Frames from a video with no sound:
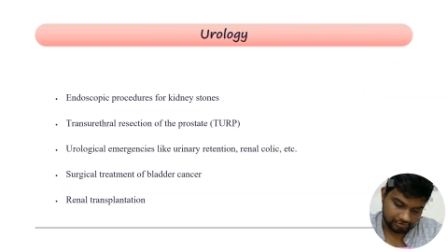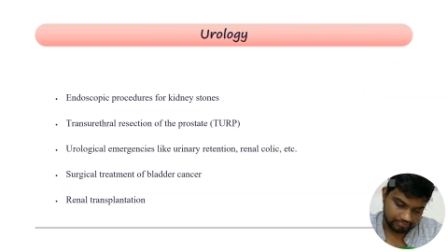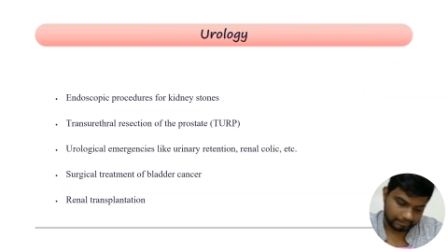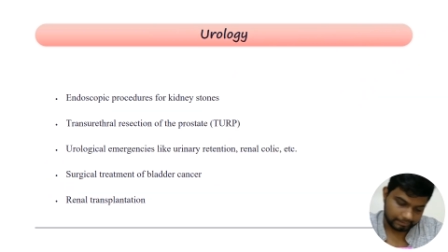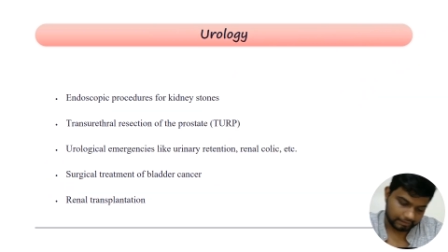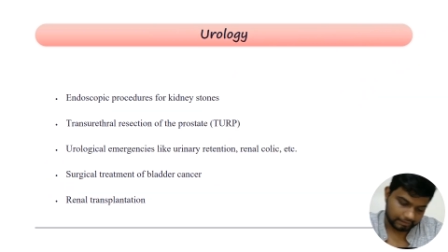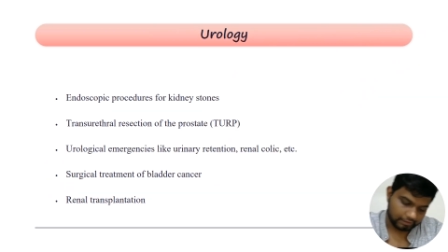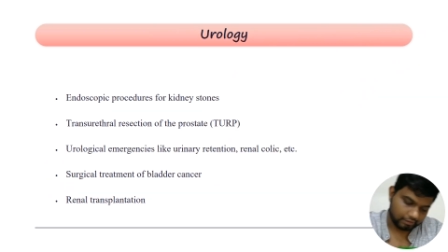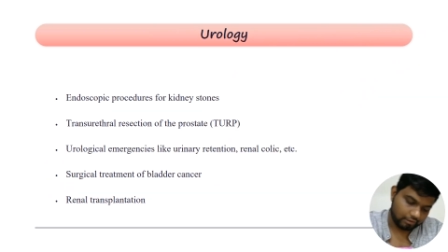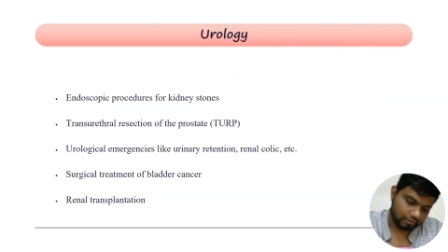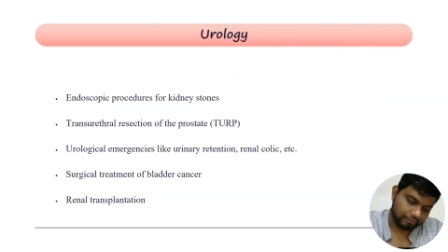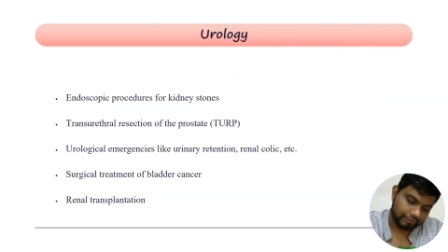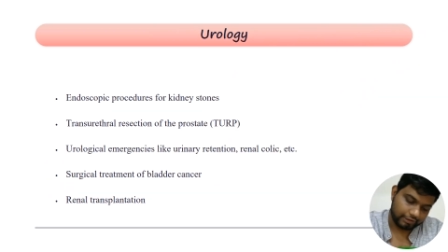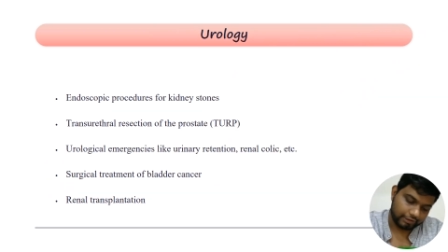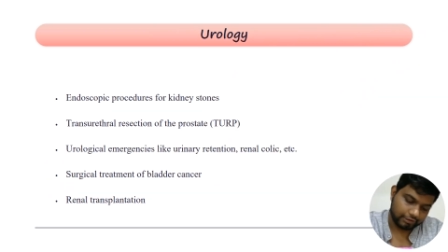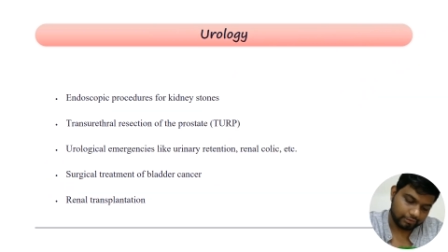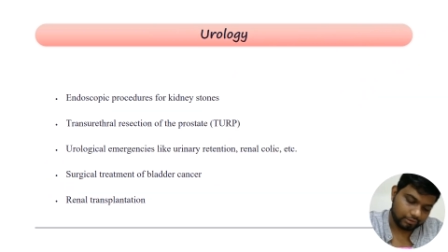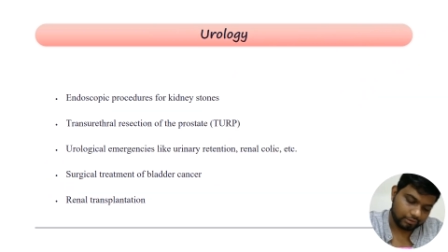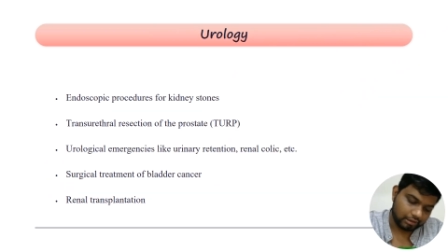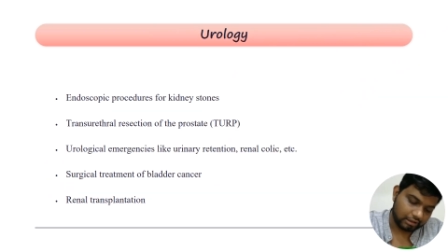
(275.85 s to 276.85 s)
Speaking of a
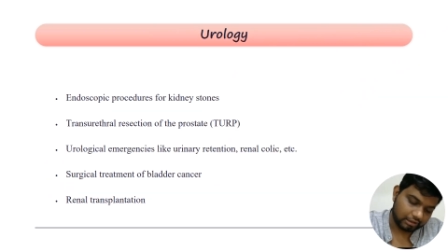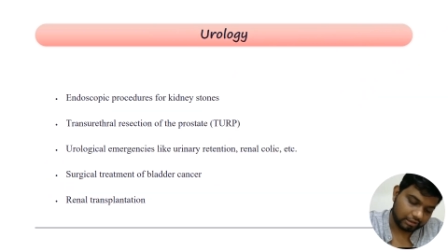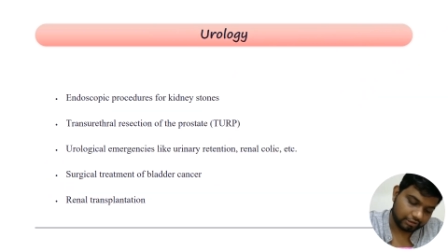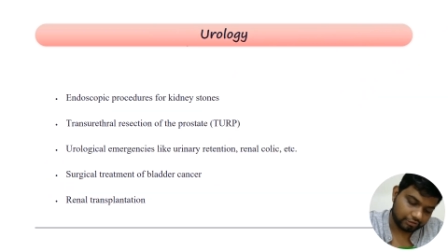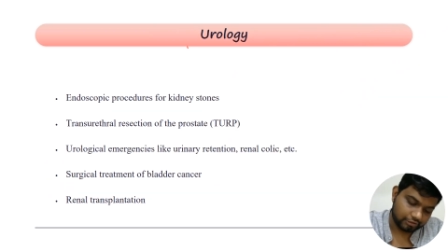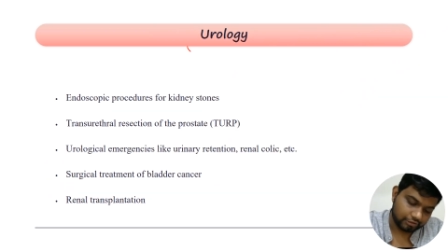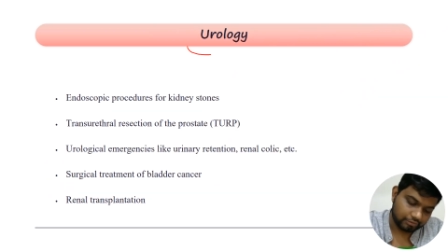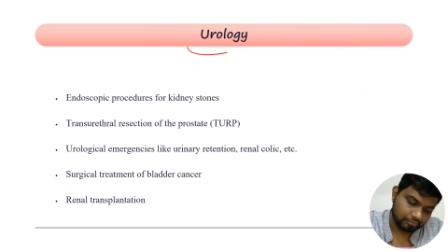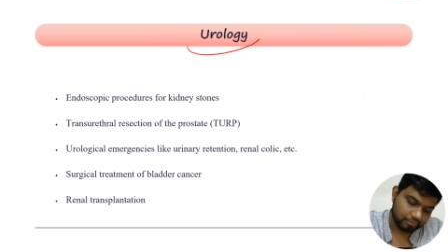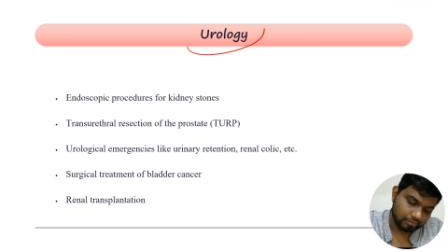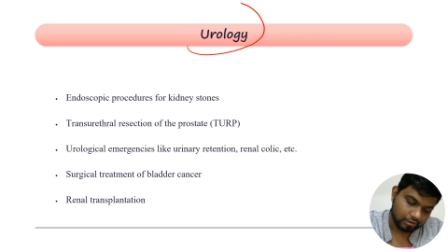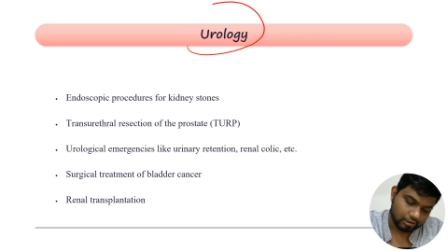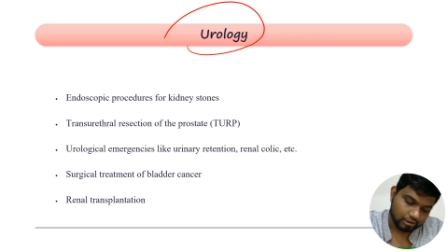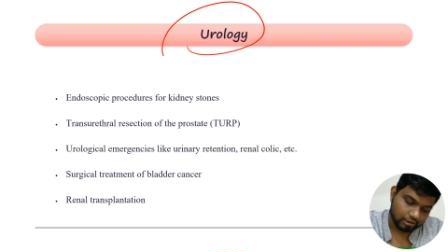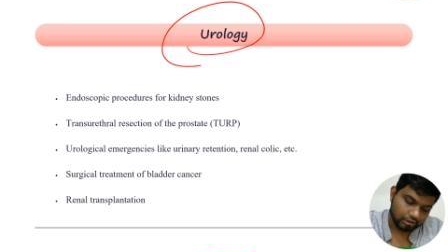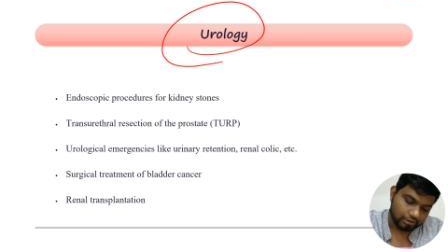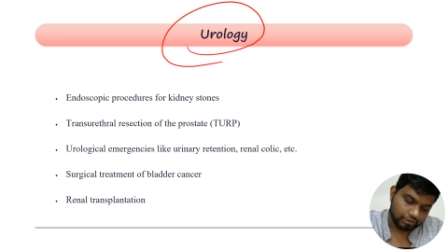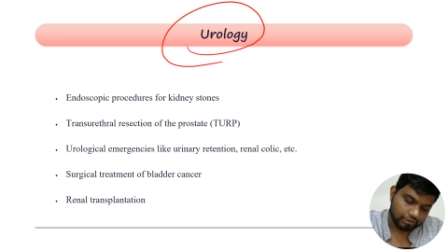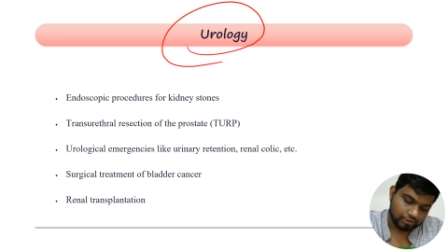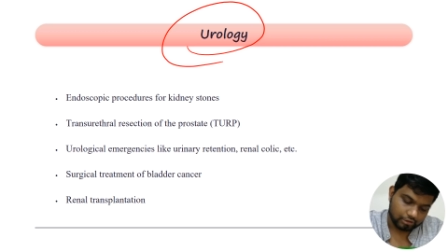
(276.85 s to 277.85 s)
urology,
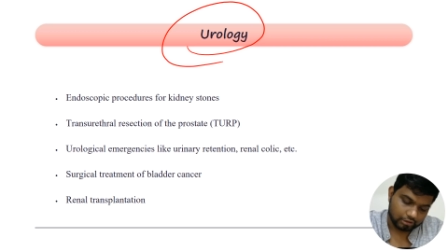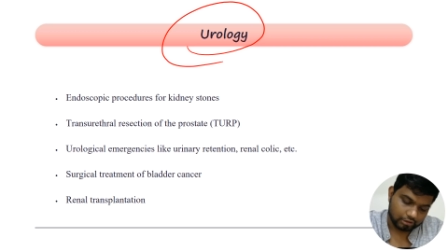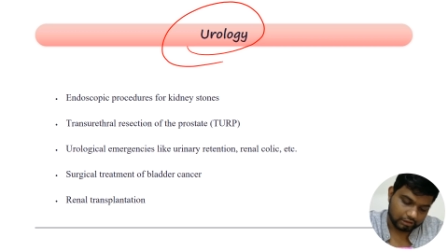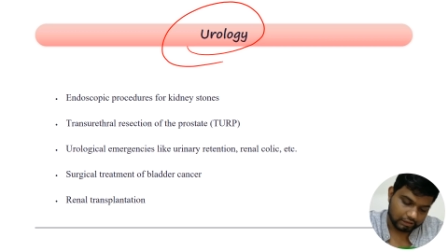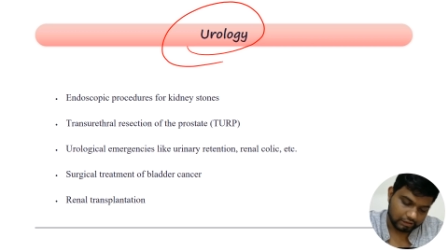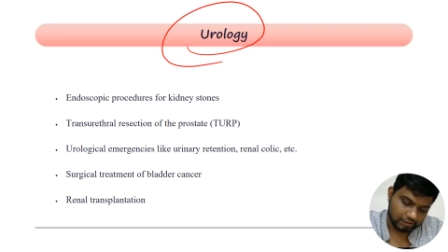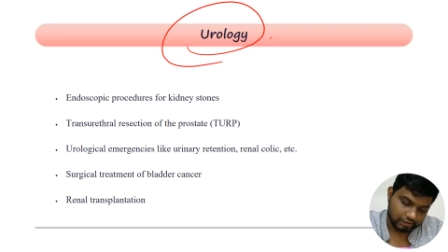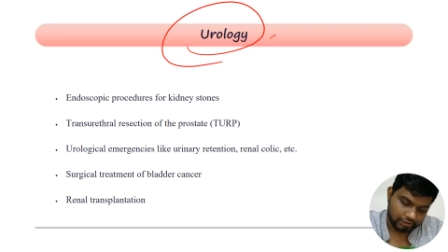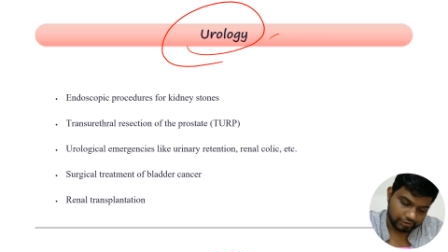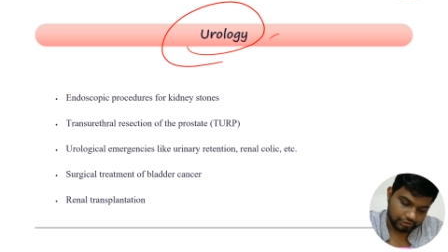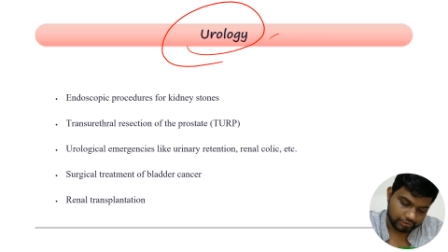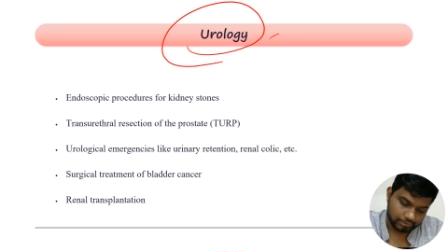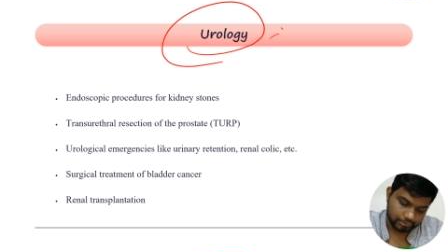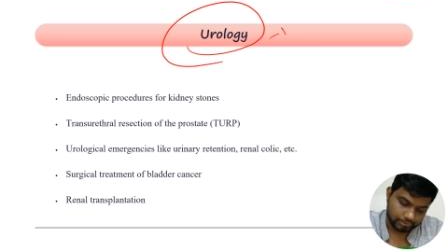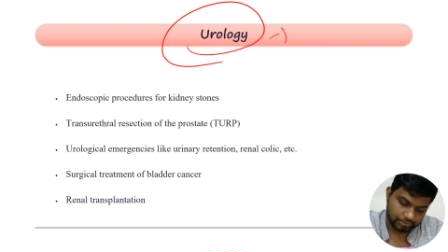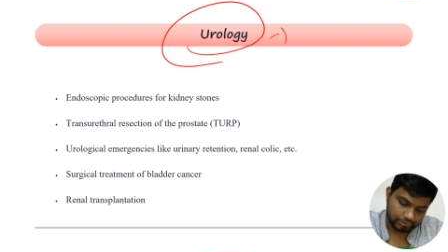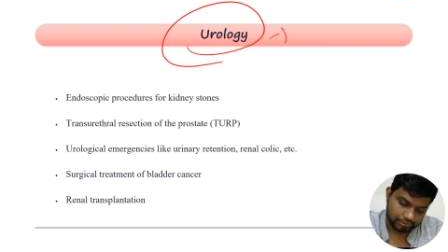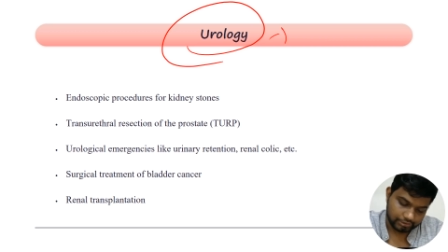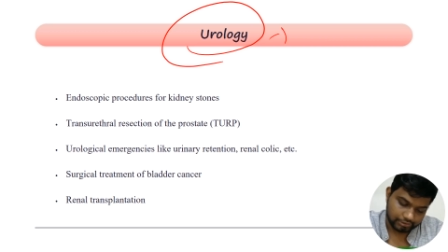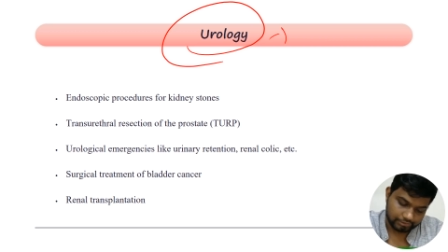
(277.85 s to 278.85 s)
so kidney
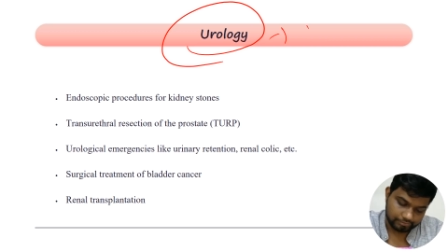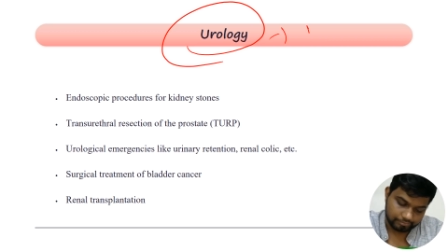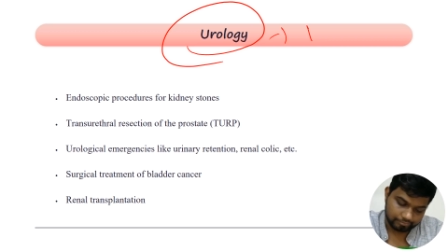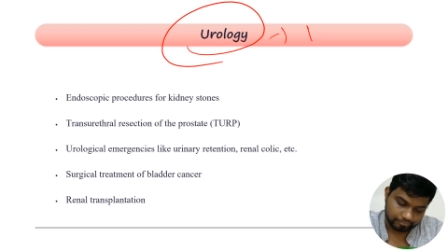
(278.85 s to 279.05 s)
stones